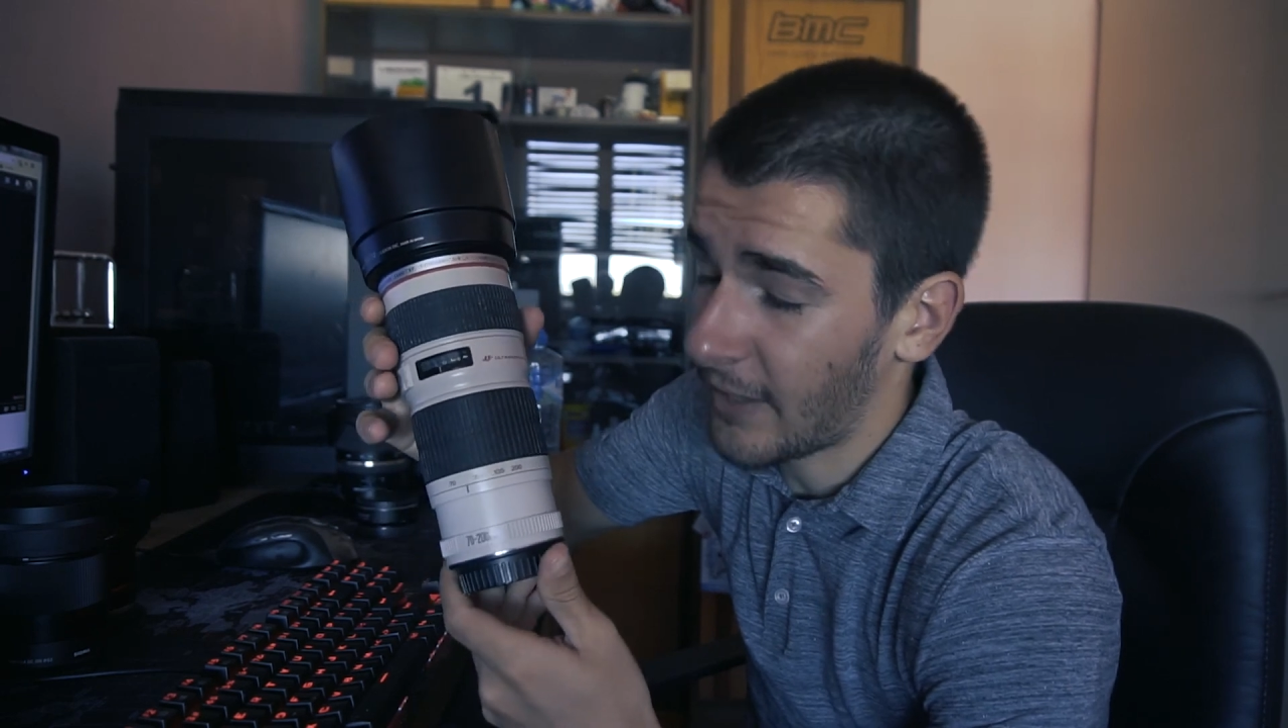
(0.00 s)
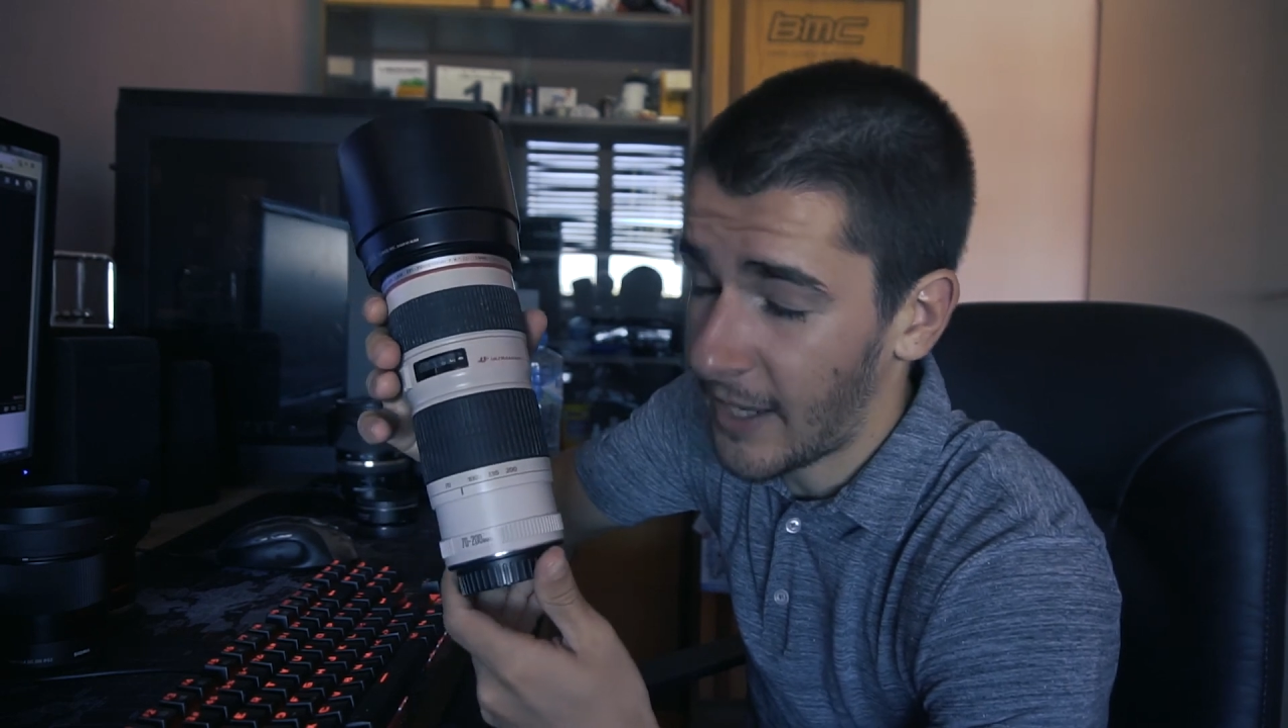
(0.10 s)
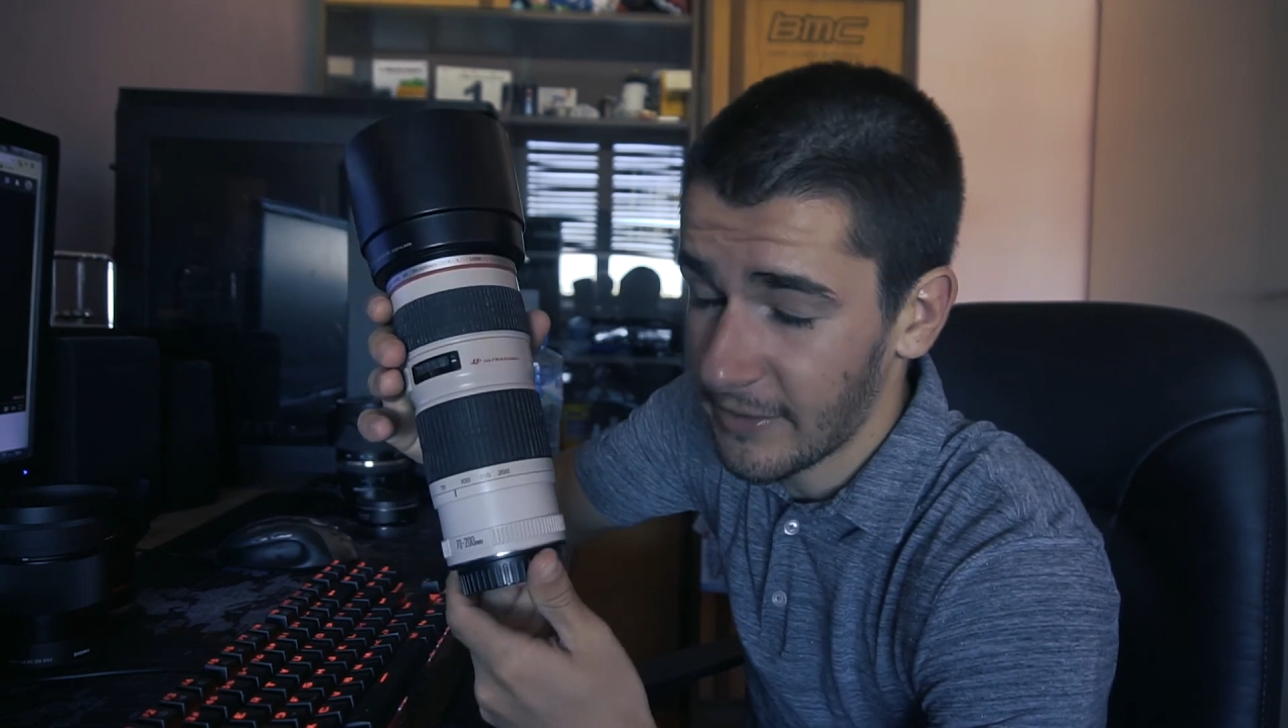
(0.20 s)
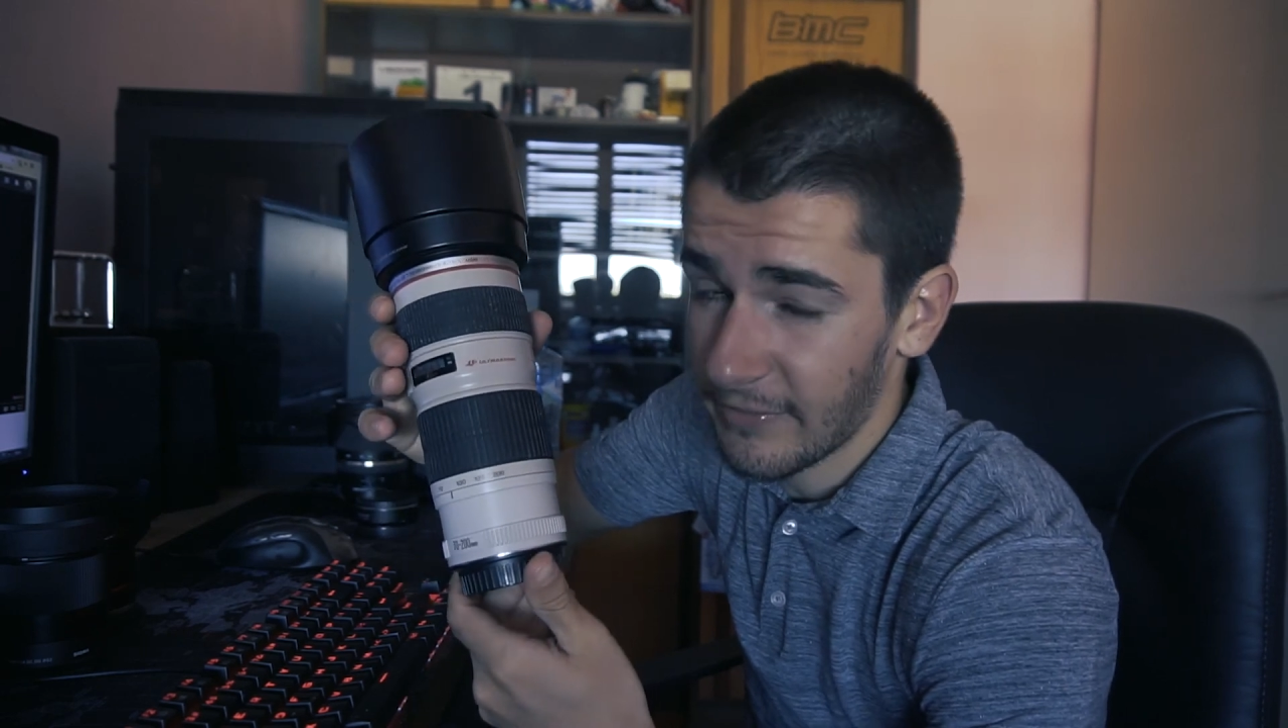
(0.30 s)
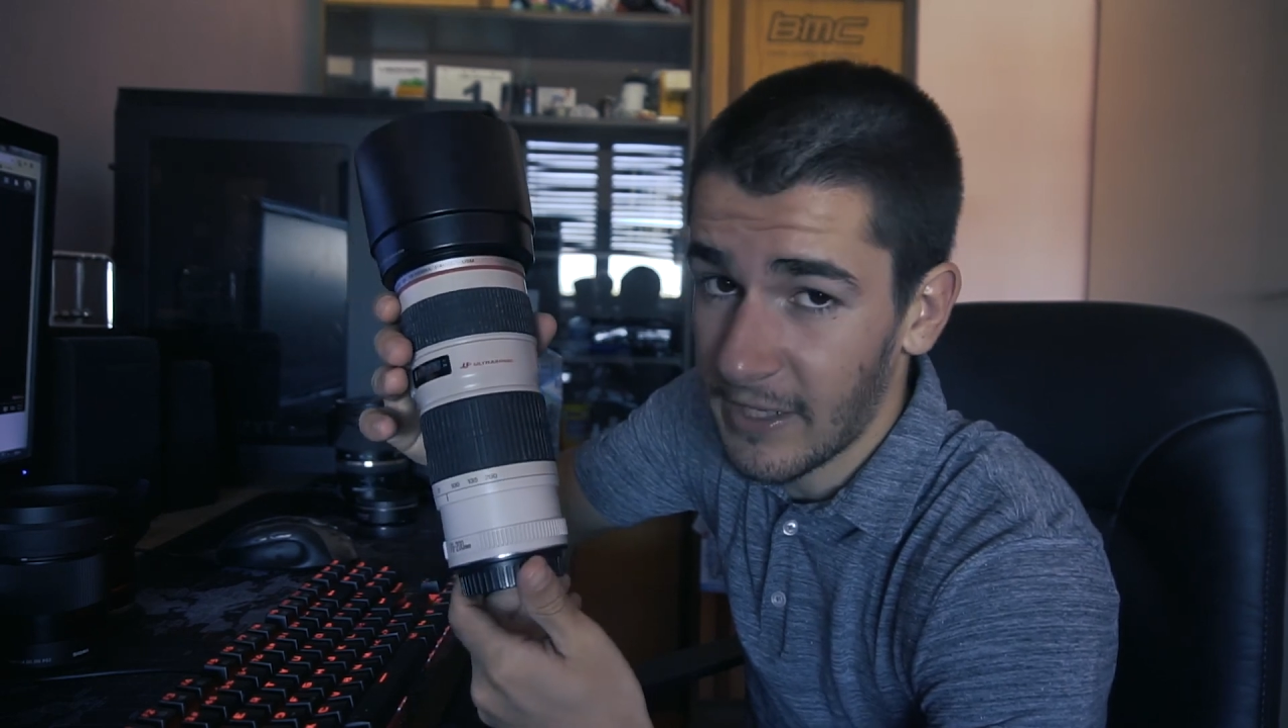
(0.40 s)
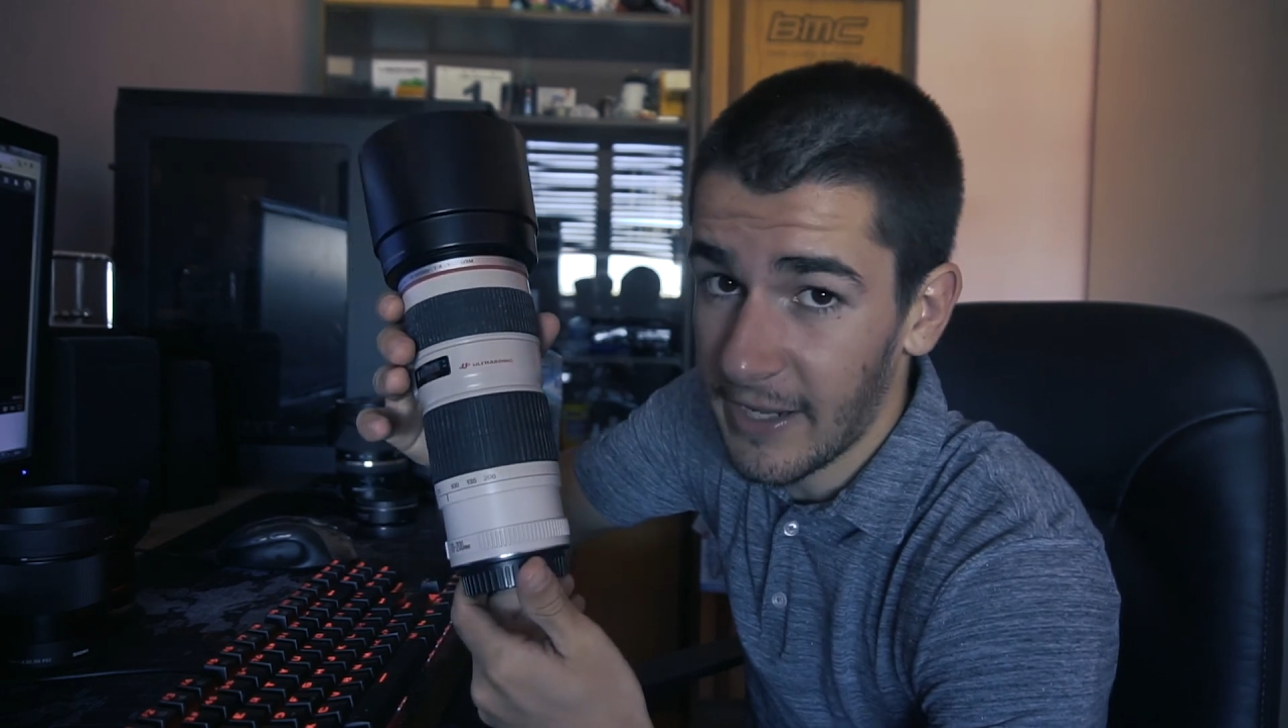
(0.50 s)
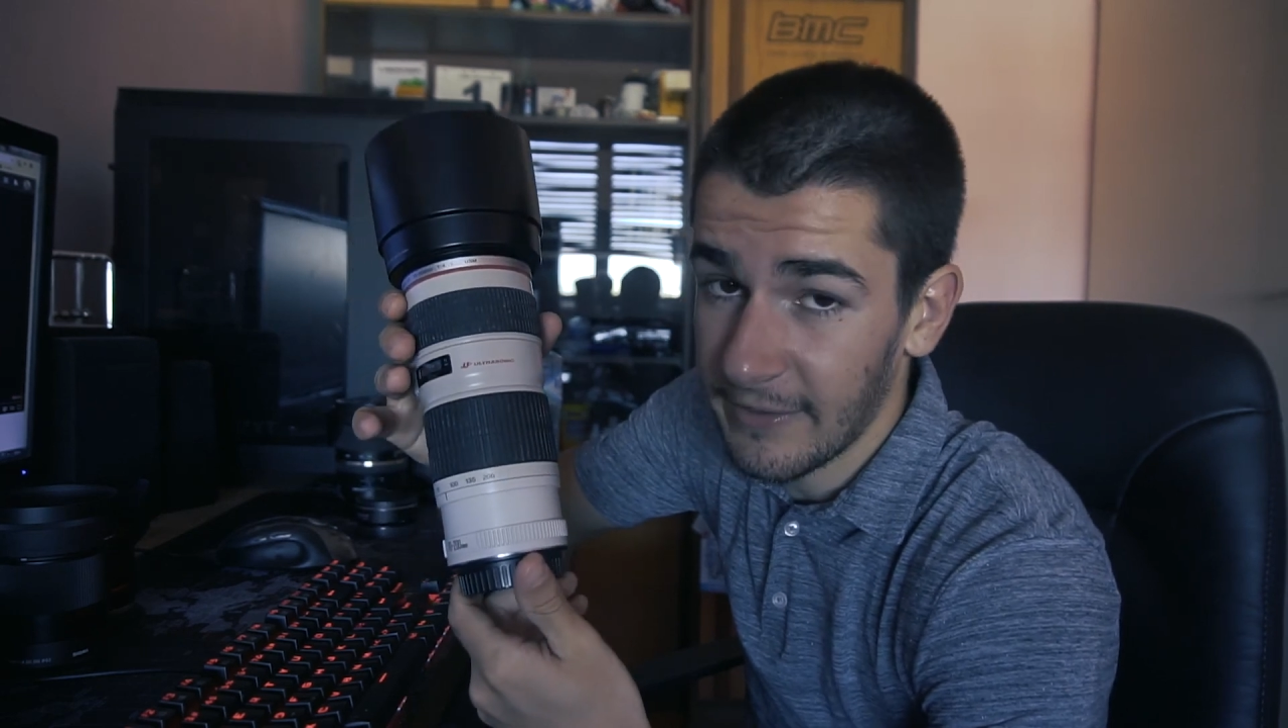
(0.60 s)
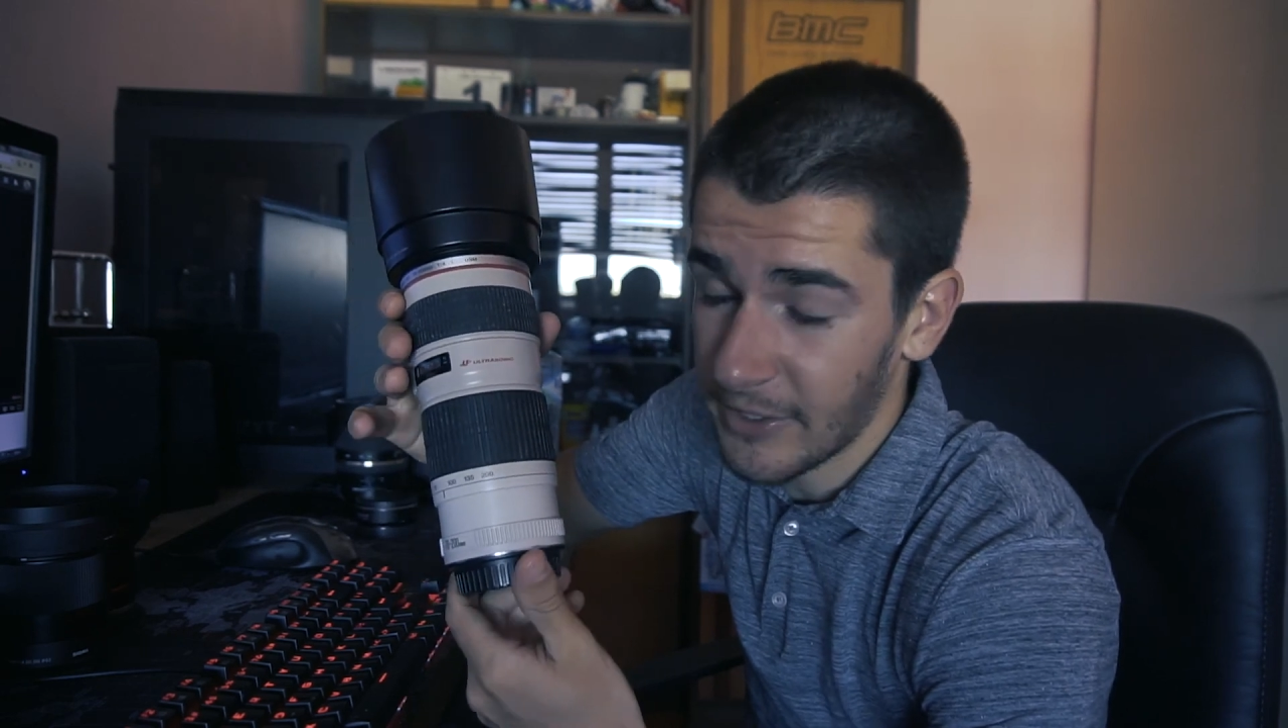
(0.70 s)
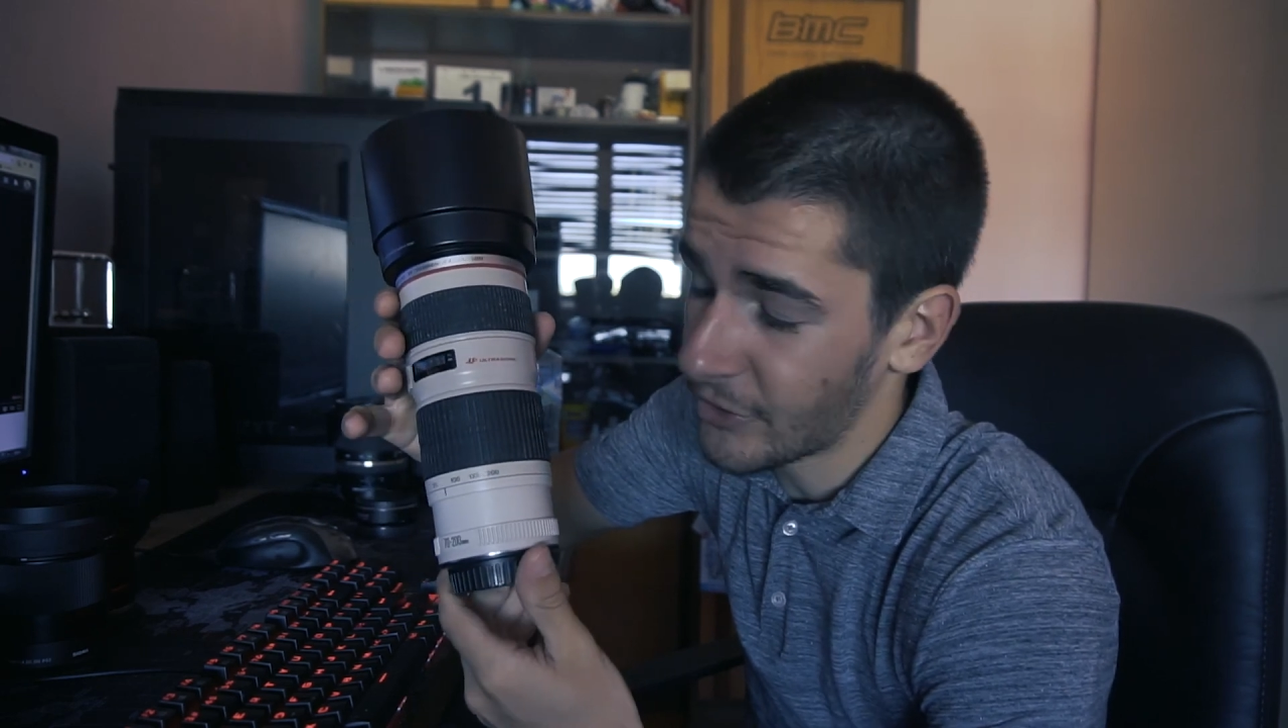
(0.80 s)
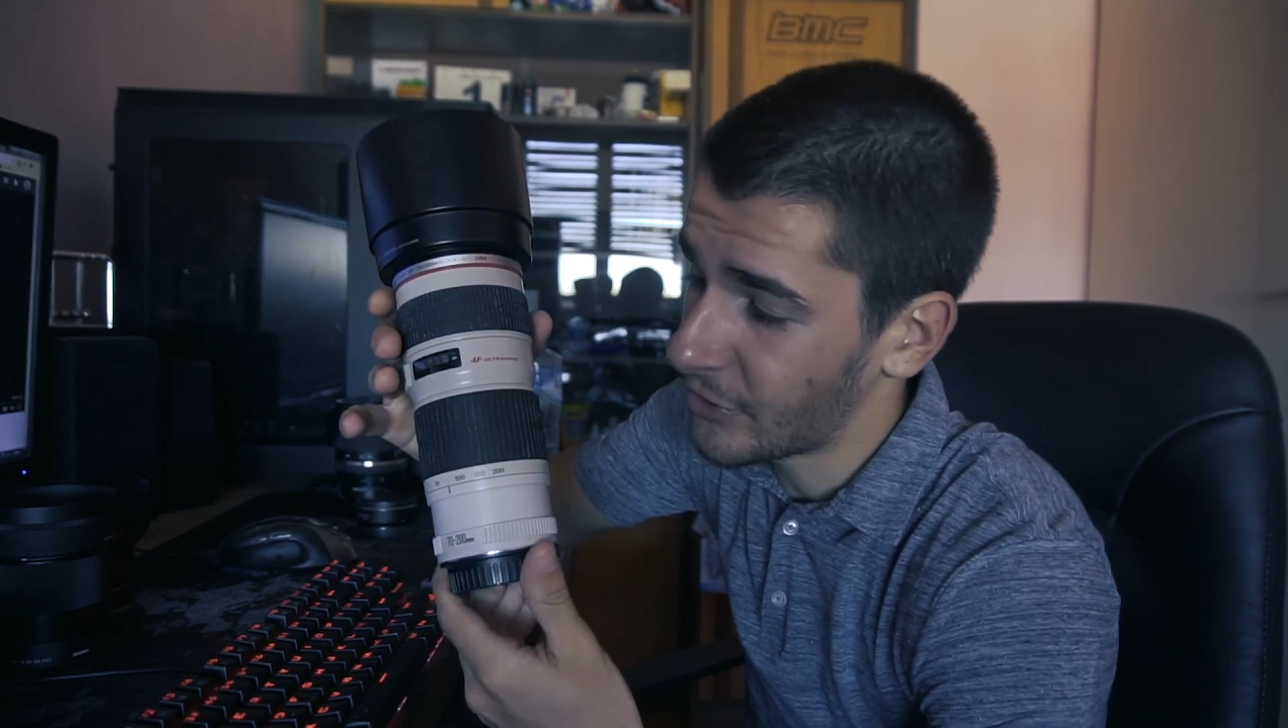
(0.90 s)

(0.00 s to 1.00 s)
honestly I didn't